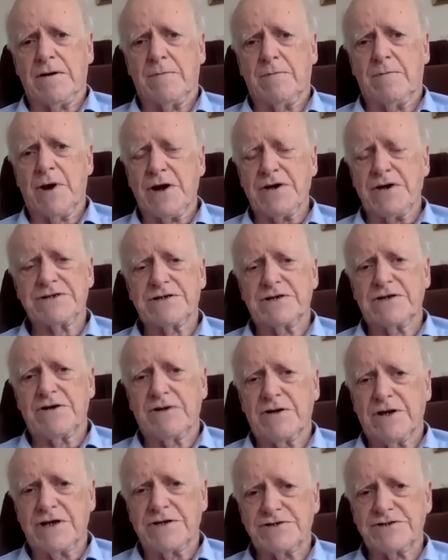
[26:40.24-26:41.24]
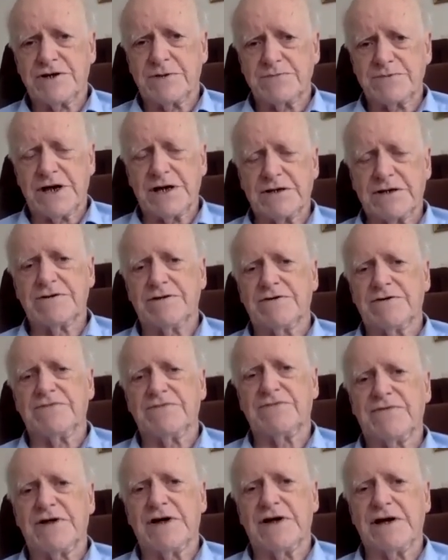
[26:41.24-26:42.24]
personal and
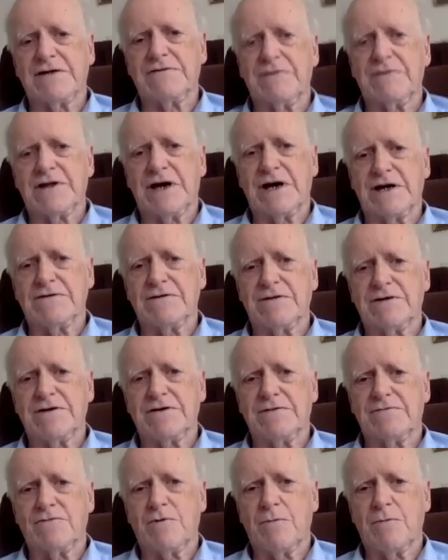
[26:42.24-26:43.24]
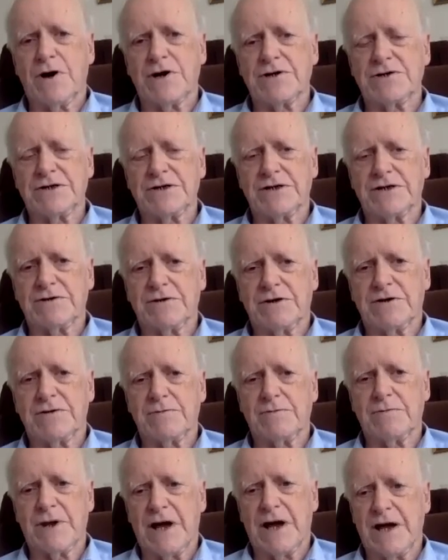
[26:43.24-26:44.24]
subjective than the robotic
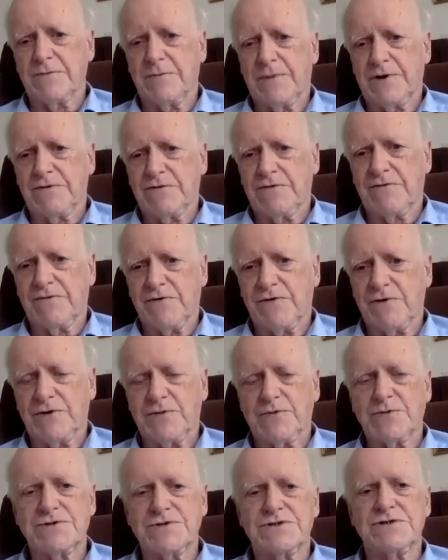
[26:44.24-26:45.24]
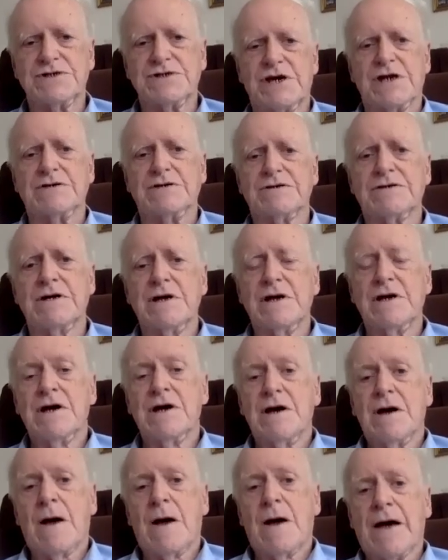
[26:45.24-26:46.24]
blind peer reviewing would suggest.
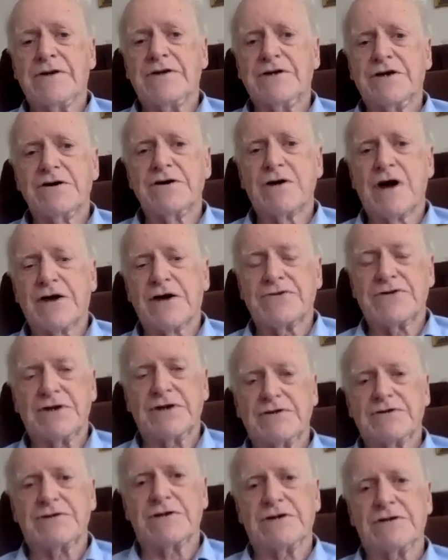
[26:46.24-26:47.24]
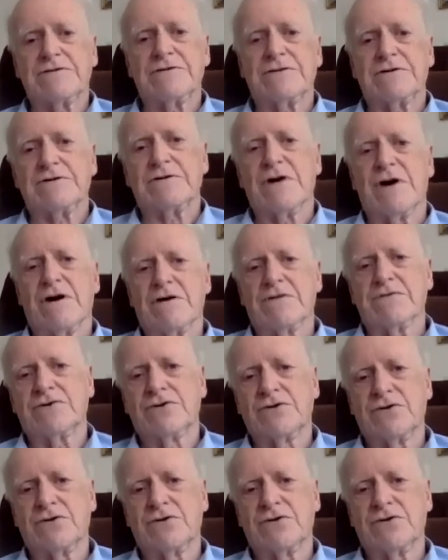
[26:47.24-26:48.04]
And here I think that there are